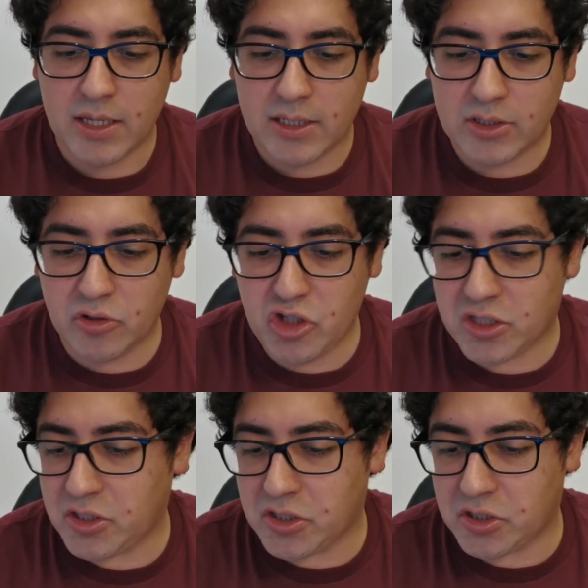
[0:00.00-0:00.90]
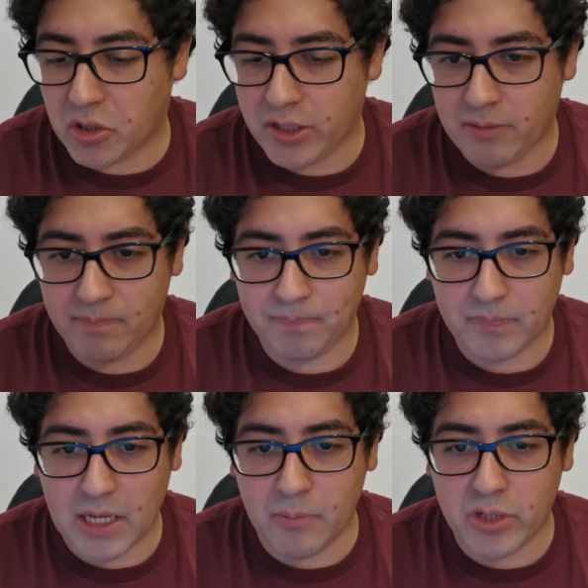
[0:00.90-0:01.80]
so just to start
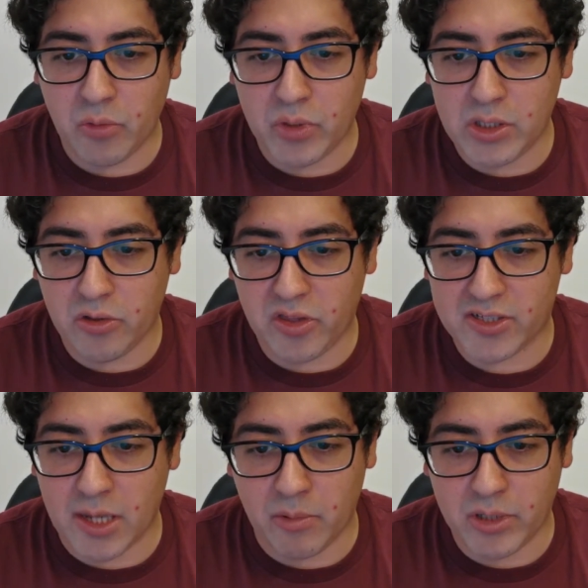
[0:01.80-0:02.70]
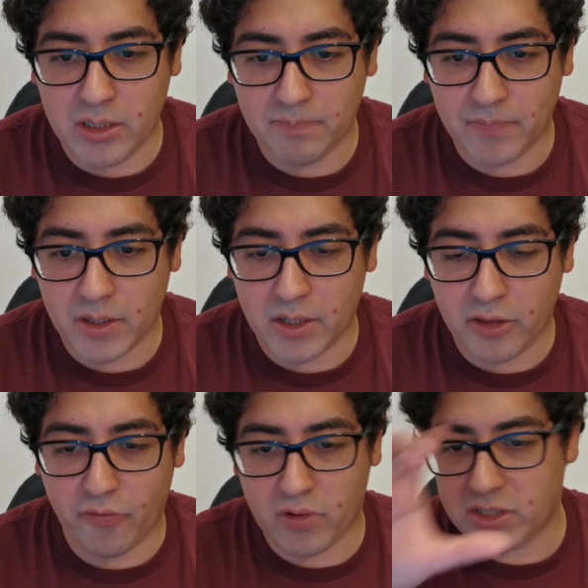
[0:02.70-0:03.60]
I'm going to read you the summary, uh, the
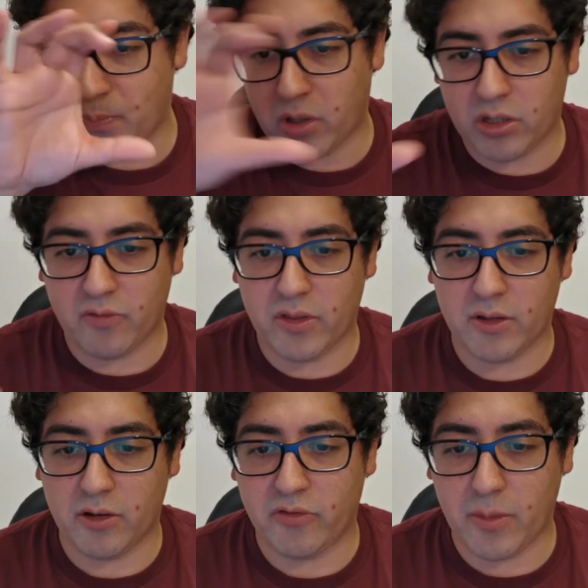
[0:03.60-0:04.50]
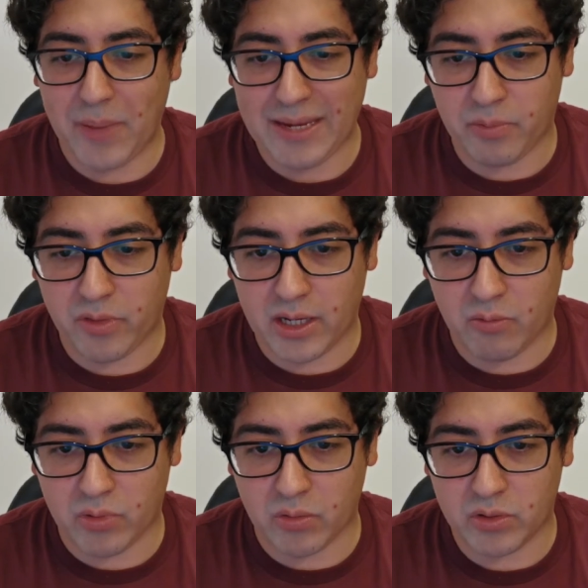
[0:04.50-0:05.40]
first part of the of the paper that I
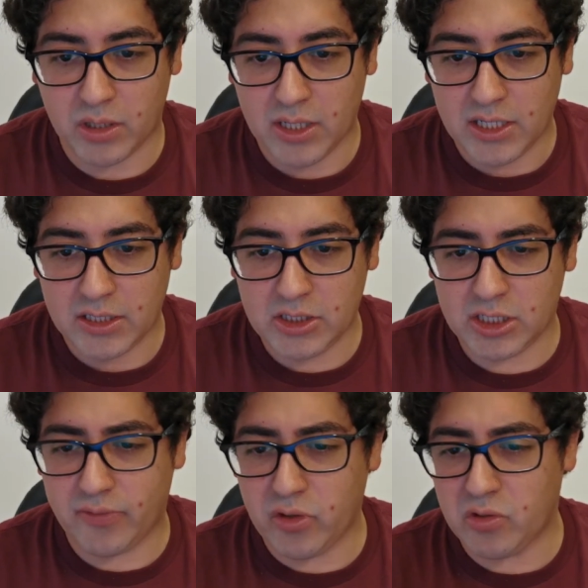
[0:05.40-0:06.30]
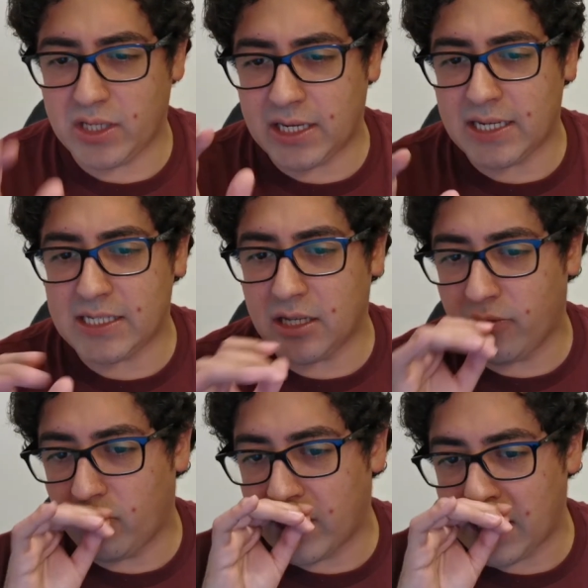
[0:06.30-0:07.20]
wrote, just for you to get an idea of
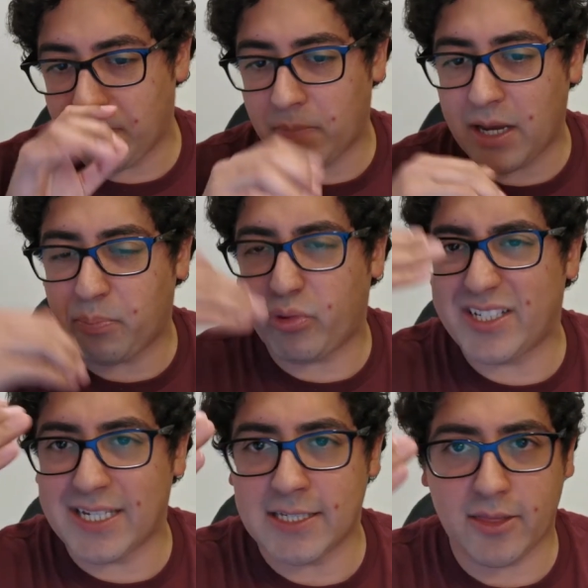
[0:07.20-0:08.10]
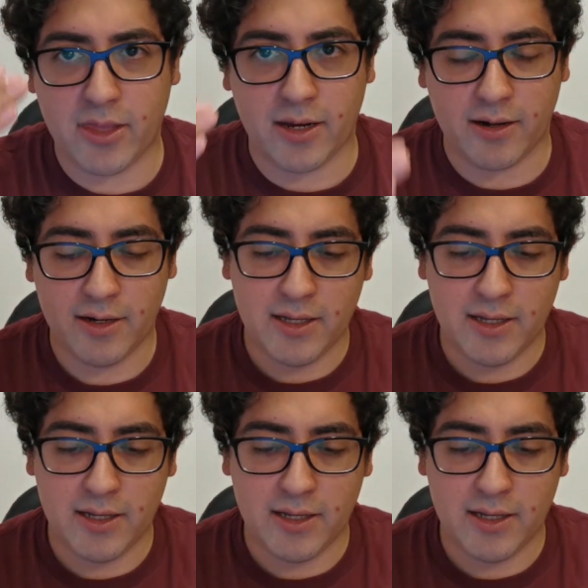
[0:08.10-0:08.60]
what I, I presented there.